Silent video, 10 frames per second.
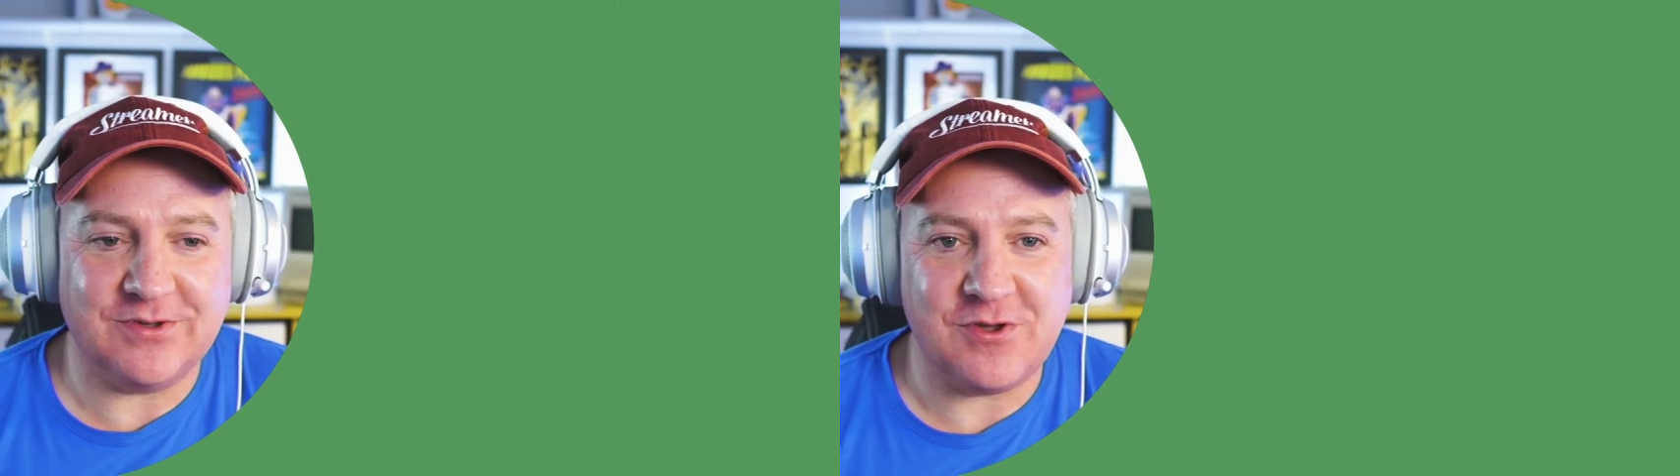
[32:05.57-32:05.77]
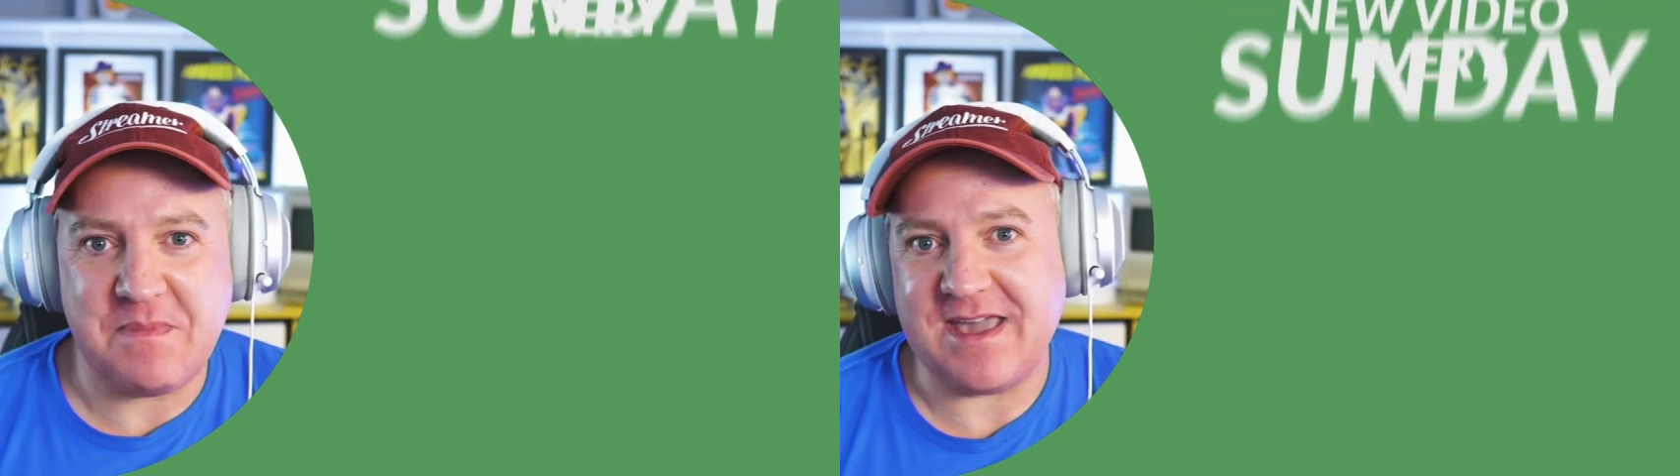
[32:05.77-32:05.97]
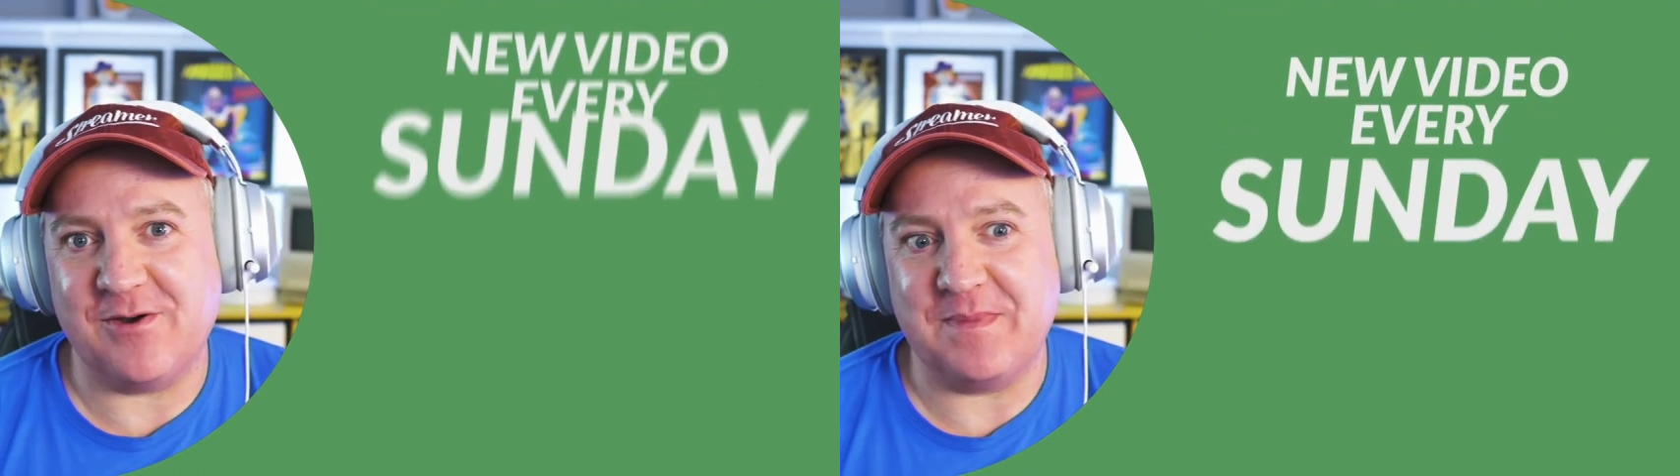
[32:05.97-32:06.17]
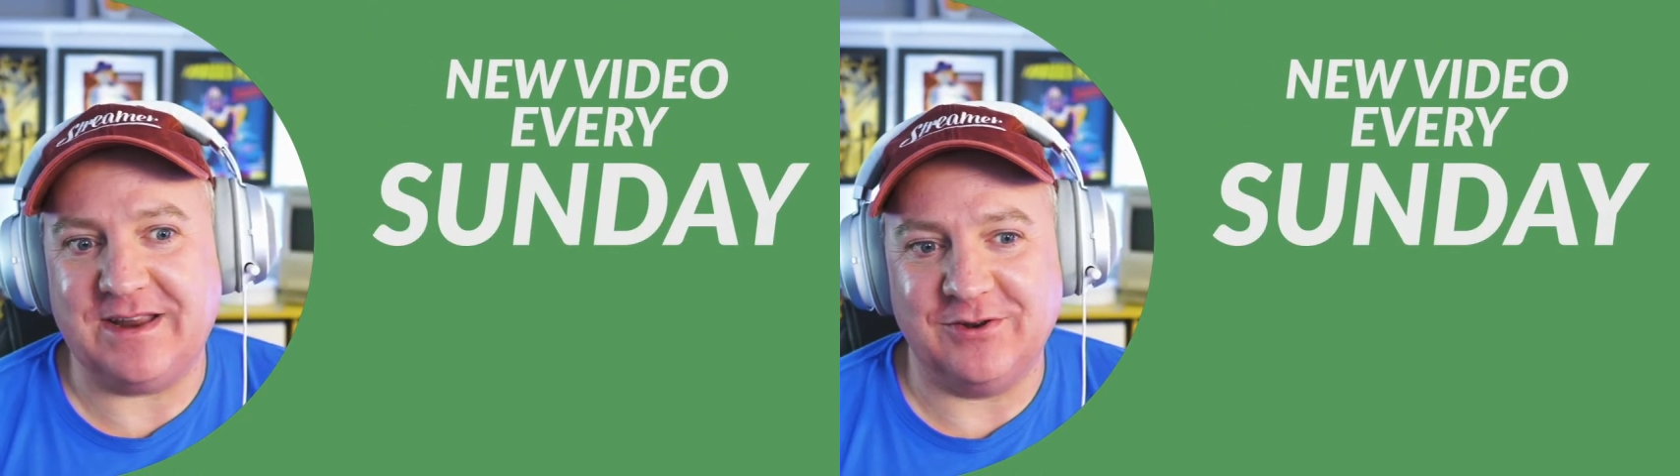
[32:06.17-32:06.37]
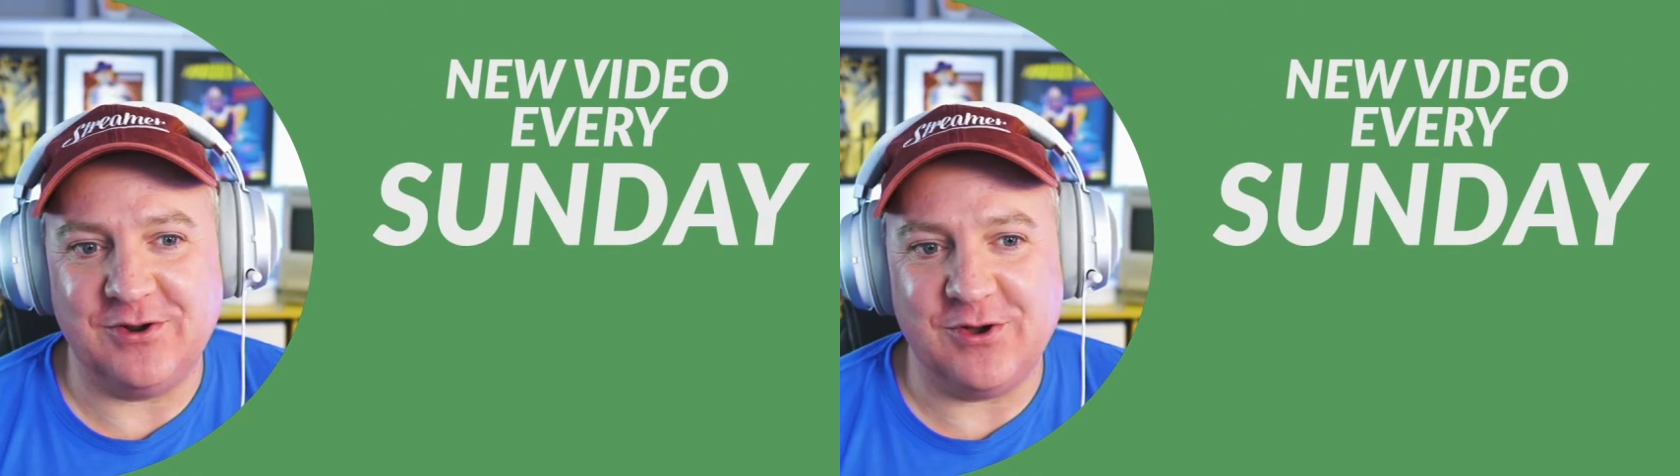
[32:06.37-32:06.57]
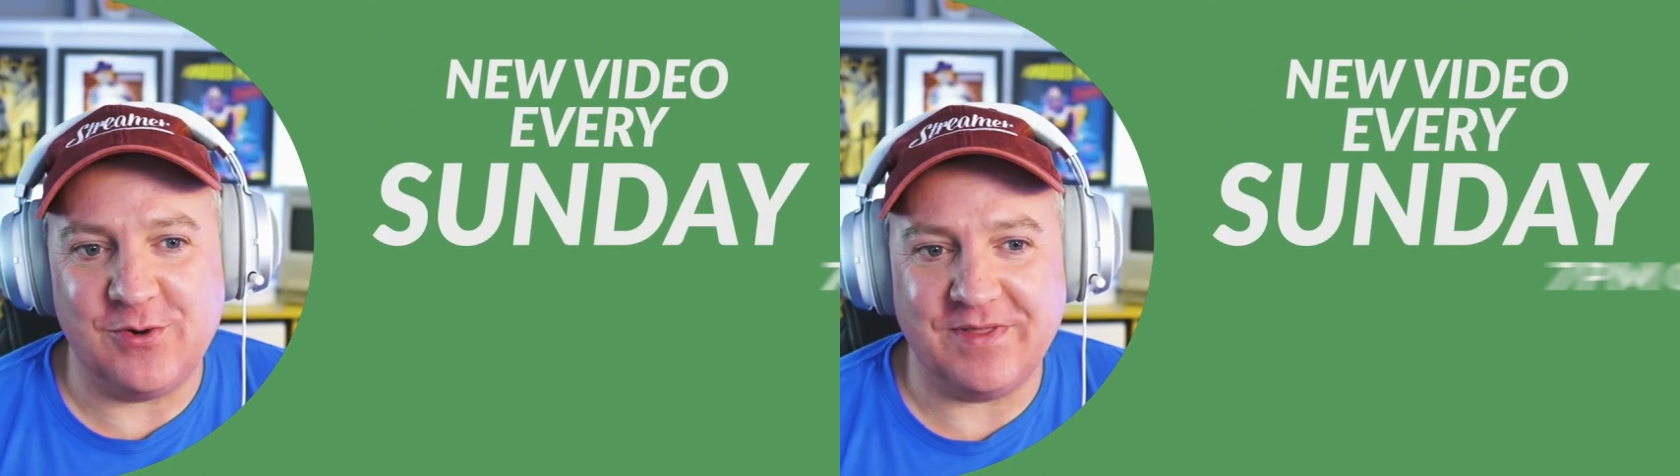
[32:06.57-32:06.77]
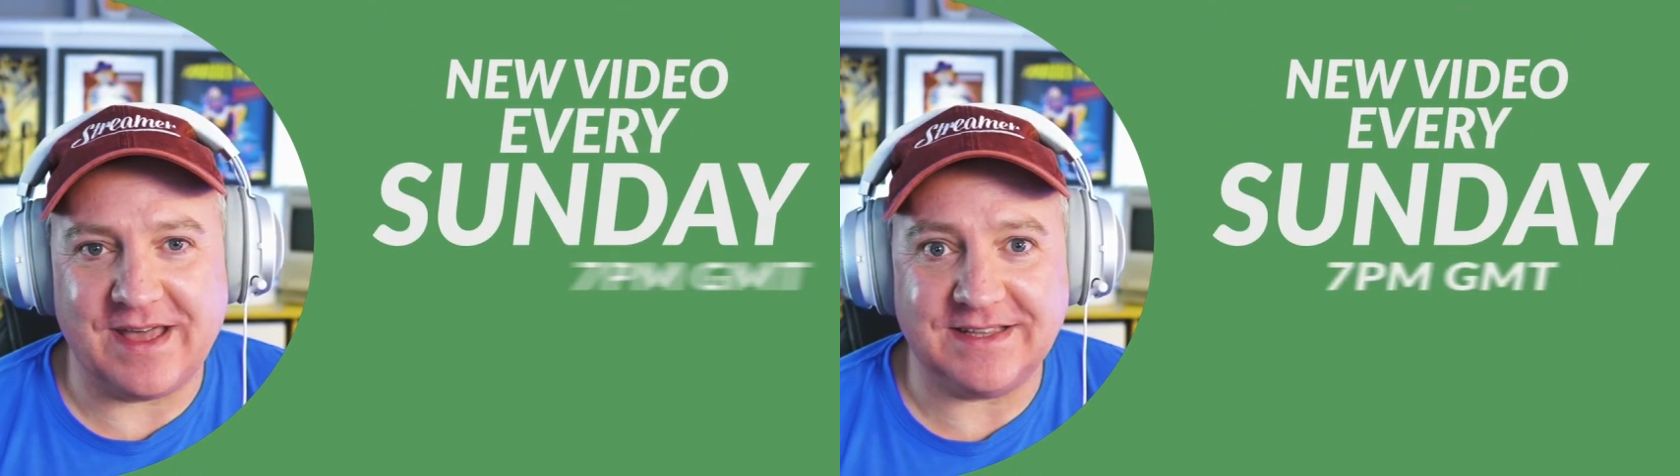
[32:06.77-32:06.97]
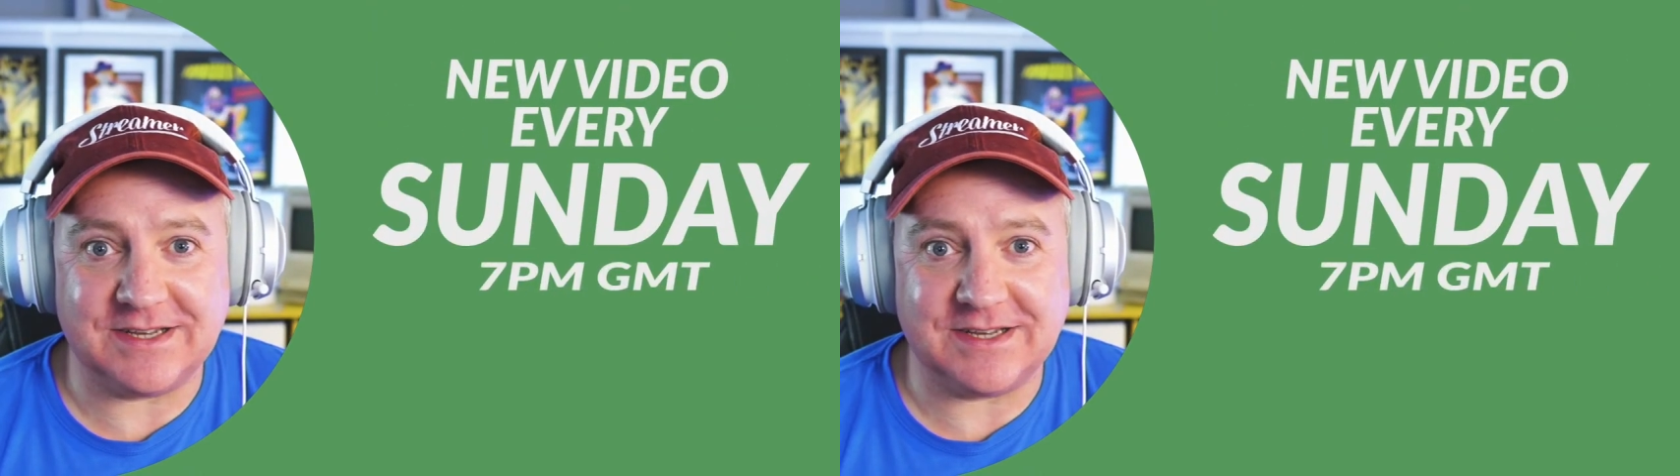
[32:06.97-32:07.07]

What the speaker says: you may or may not know that